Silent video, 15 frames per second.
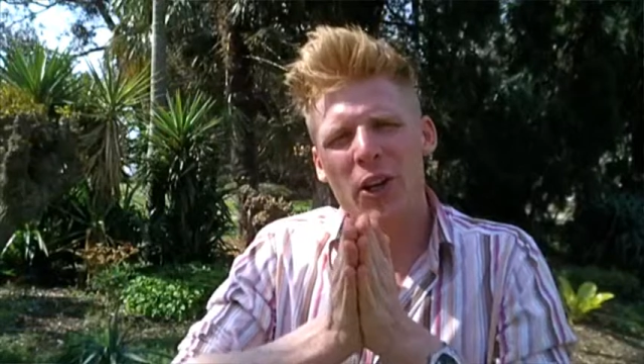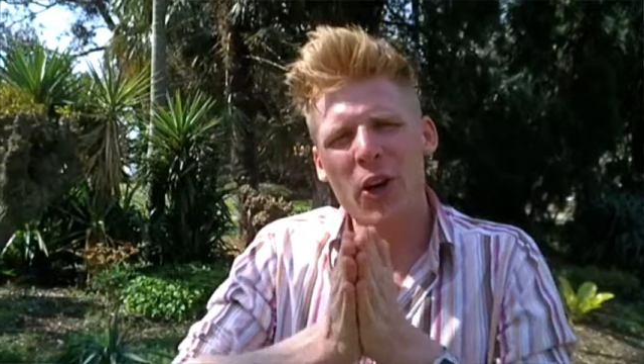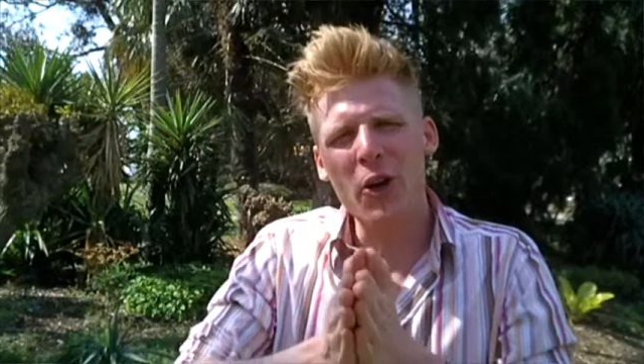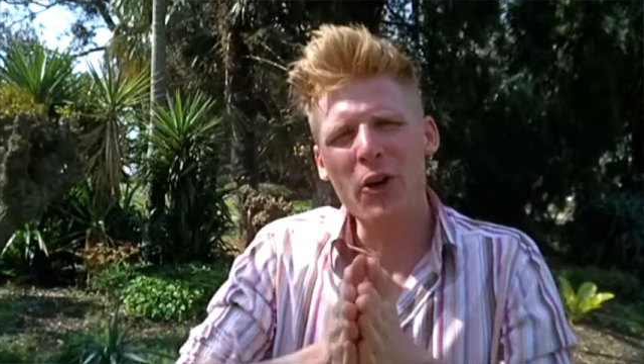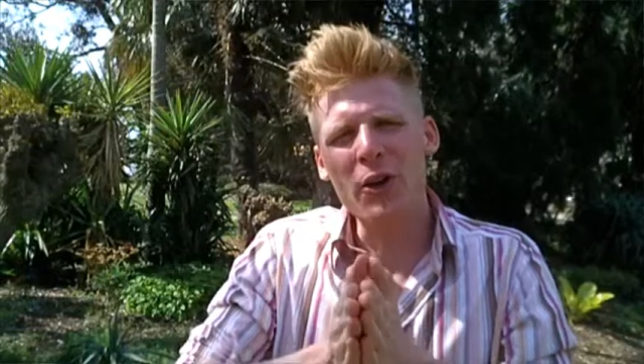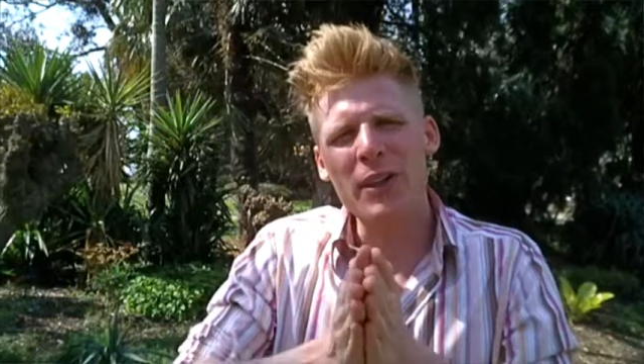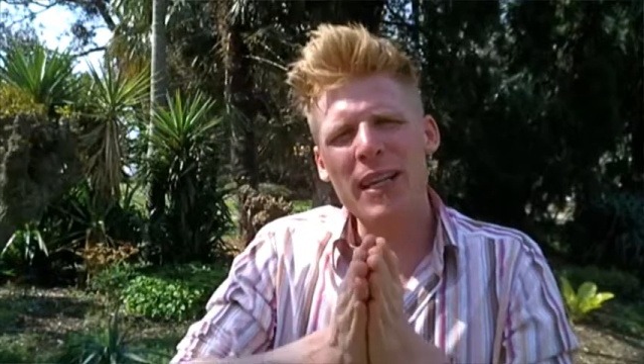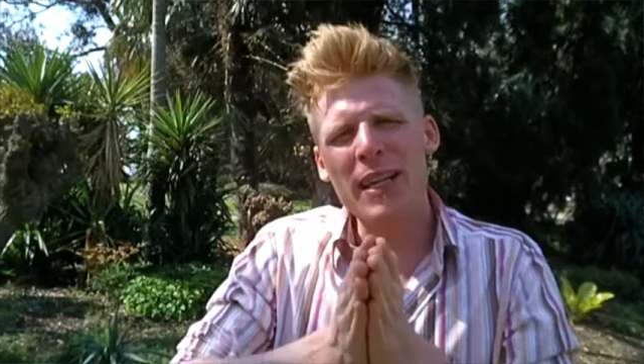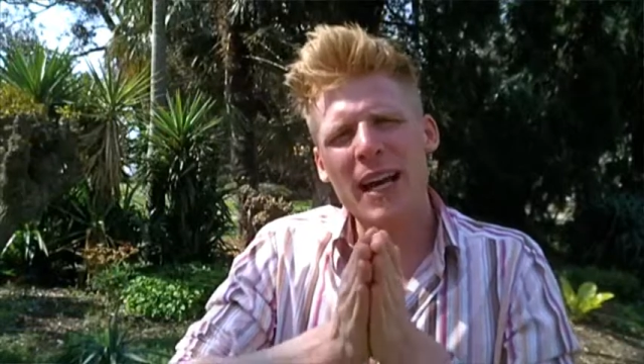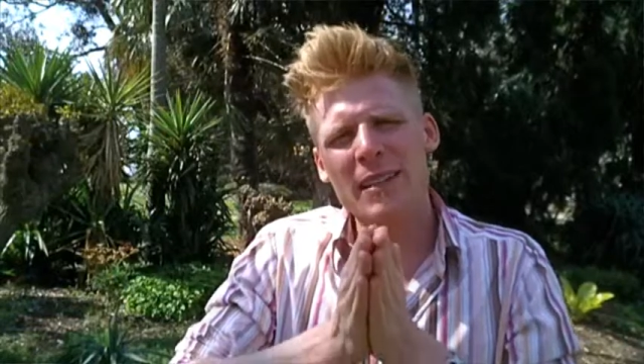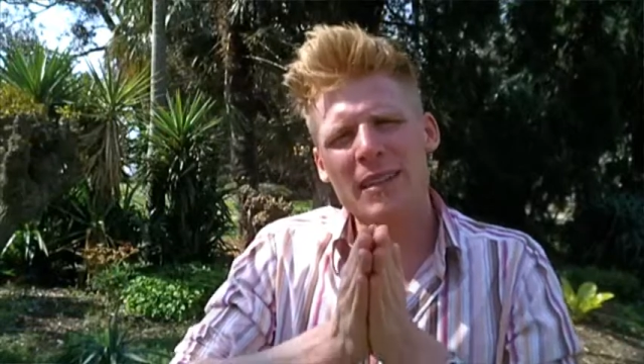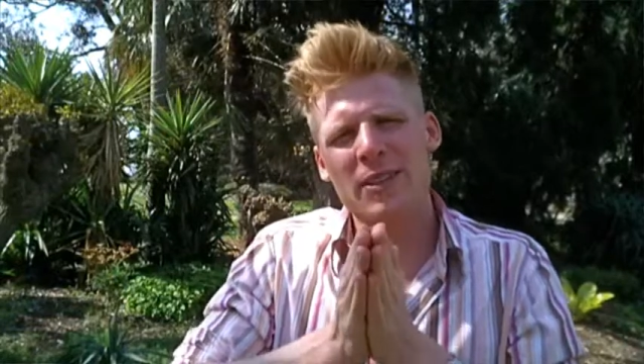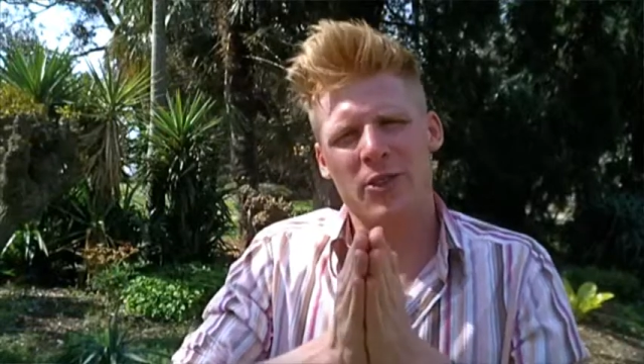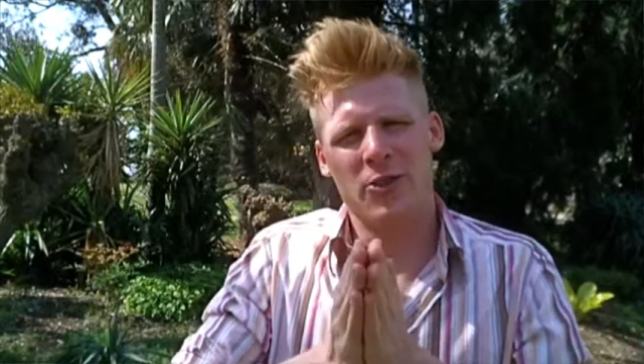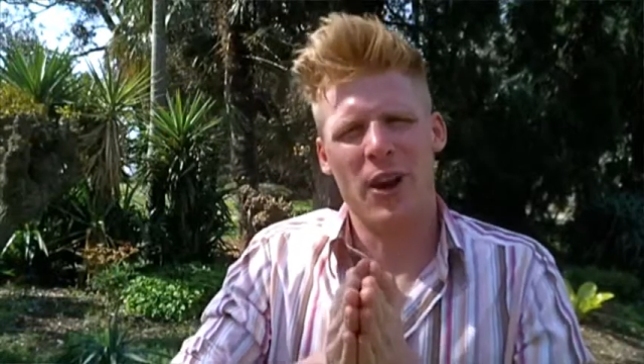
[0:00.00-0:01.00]
currently
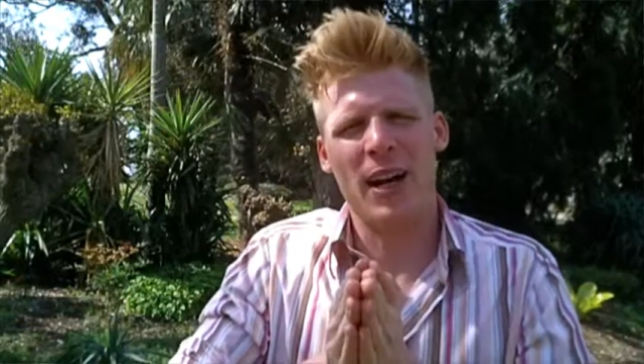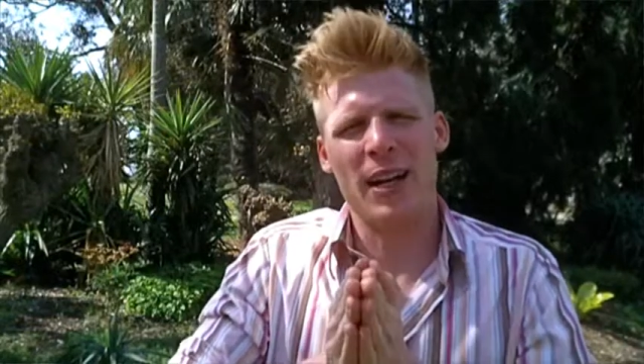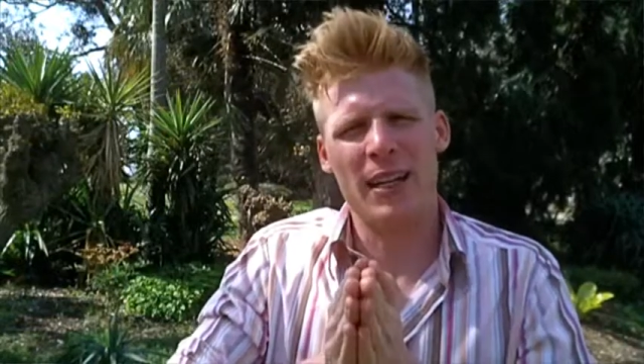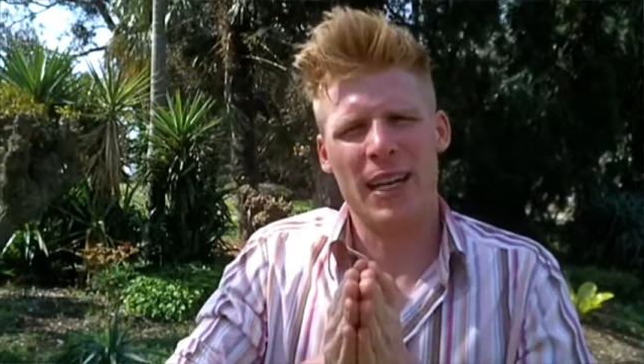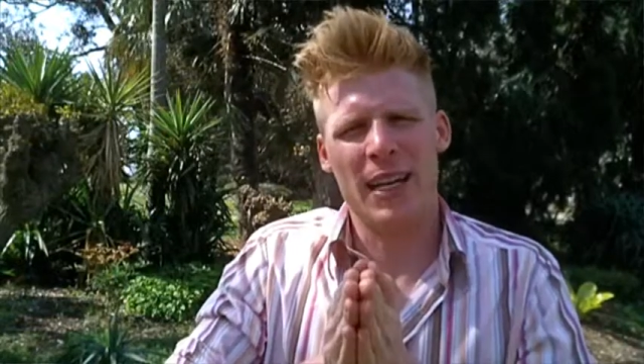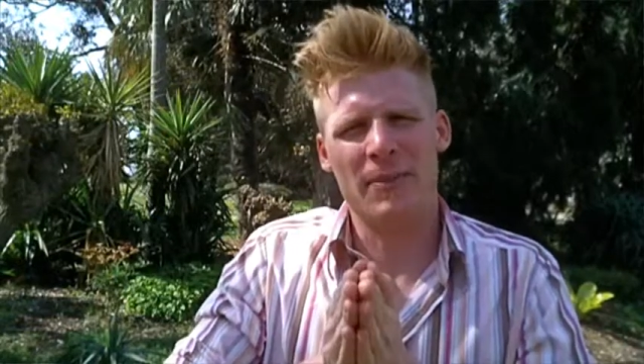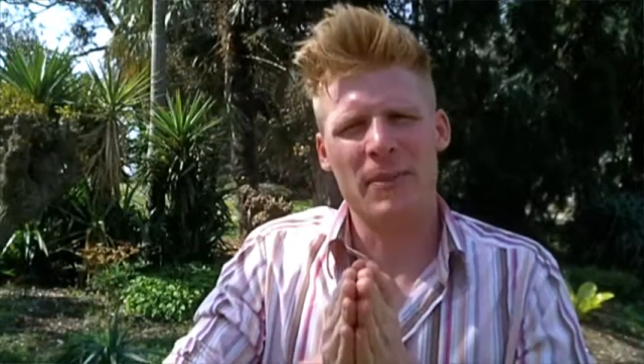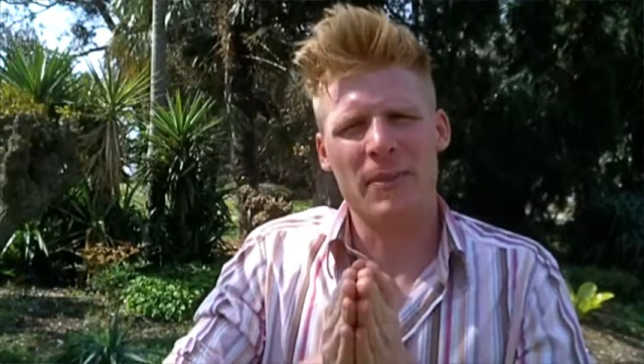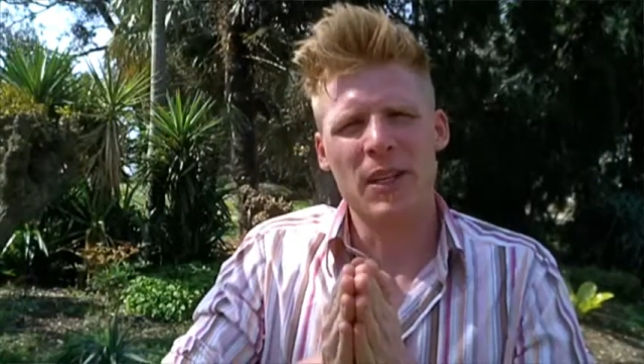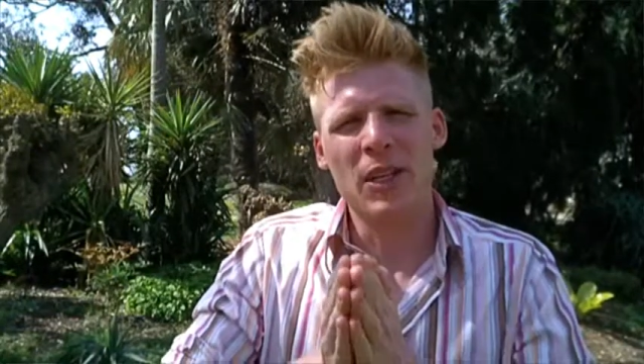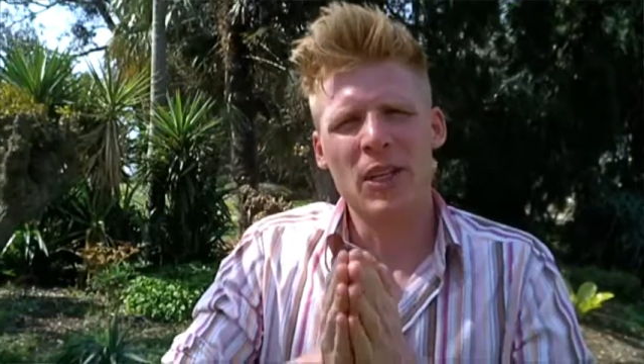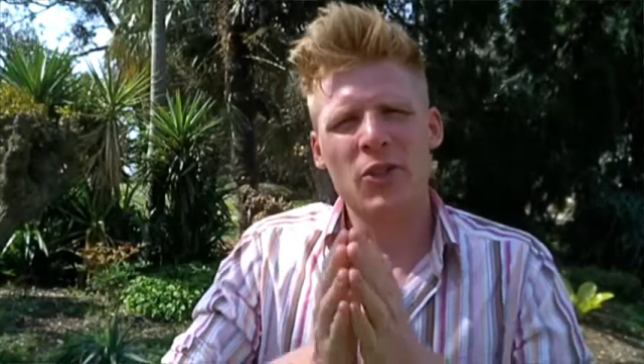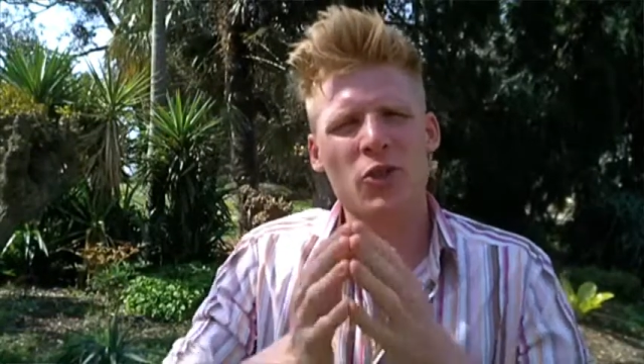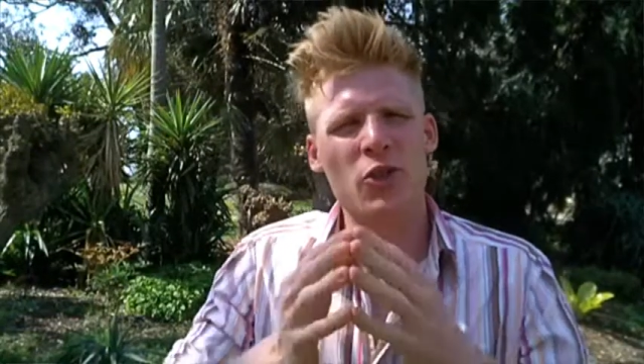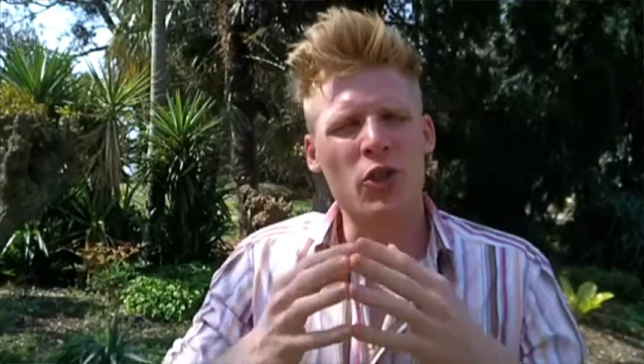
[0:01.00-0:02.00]
are struggling
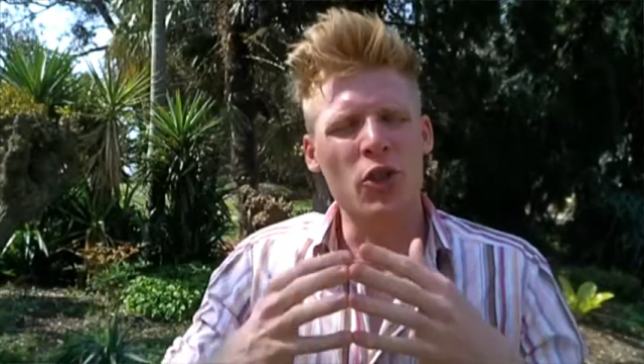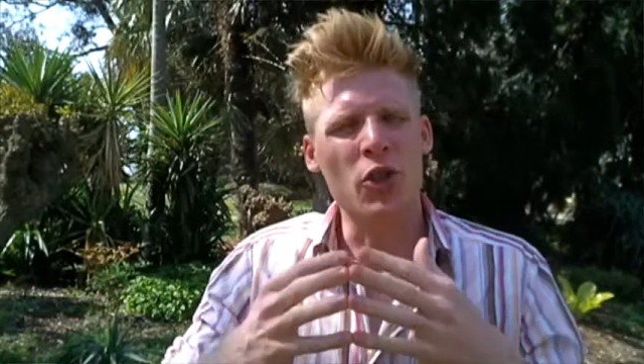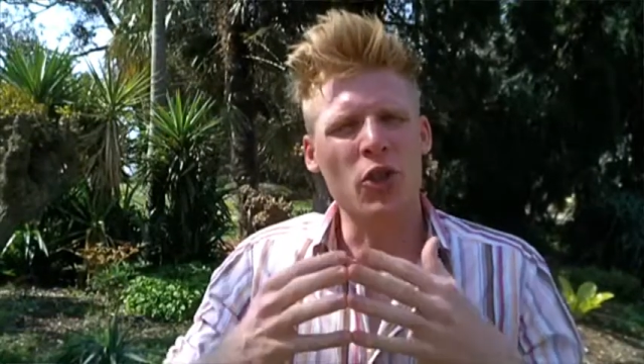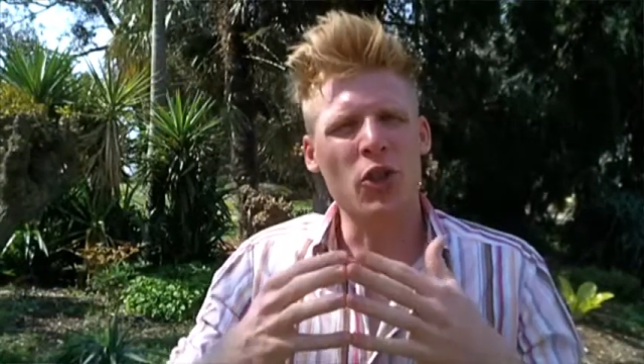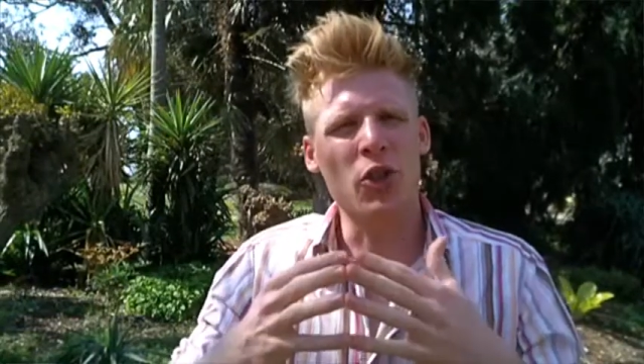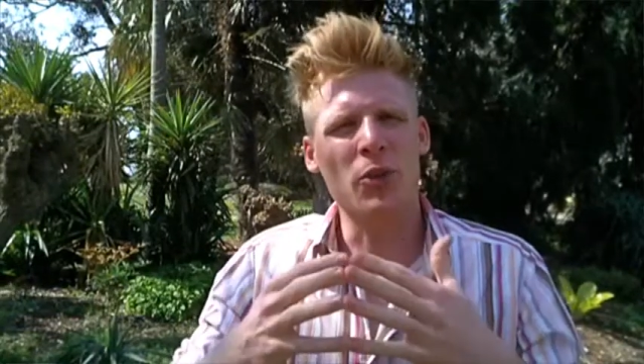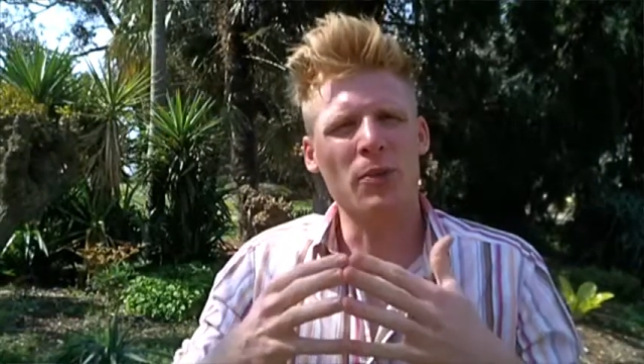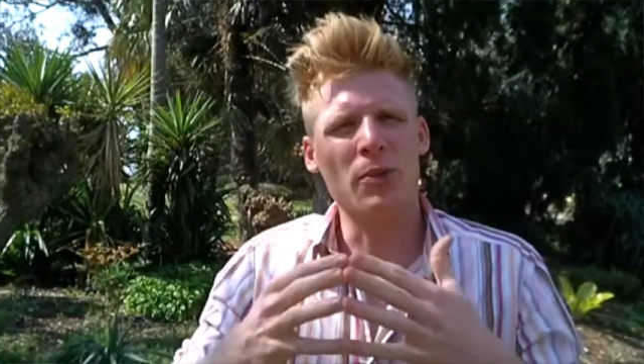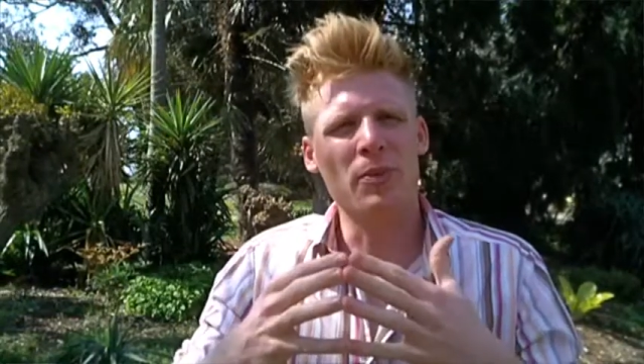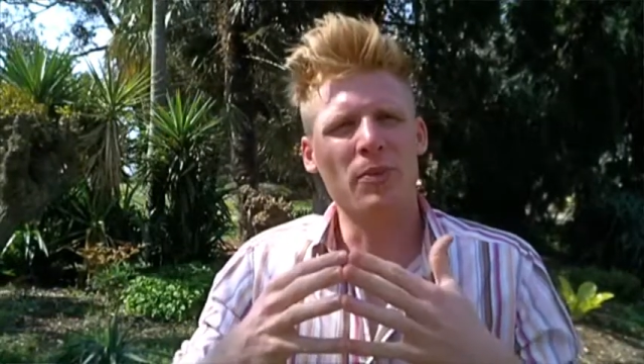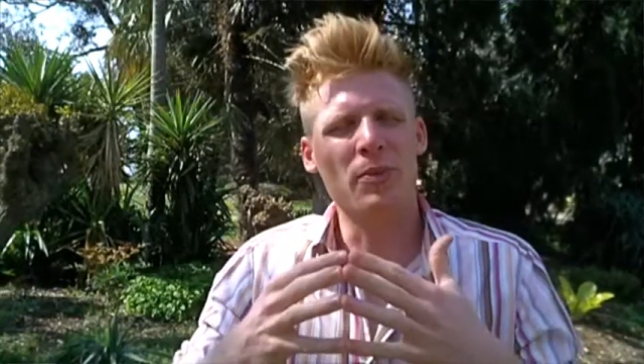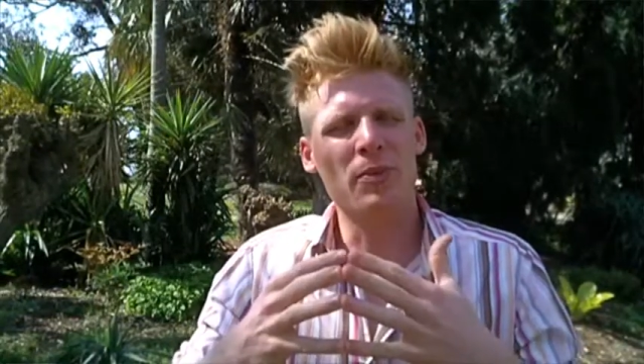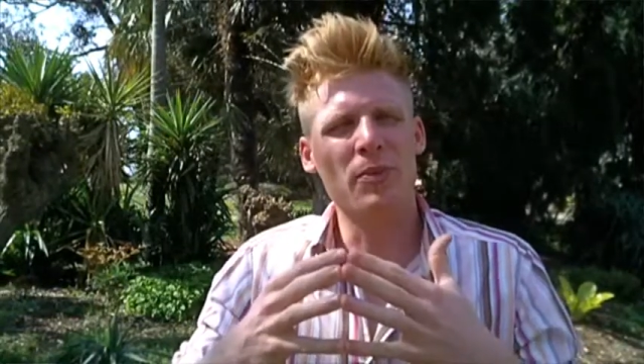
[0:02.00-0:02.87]
to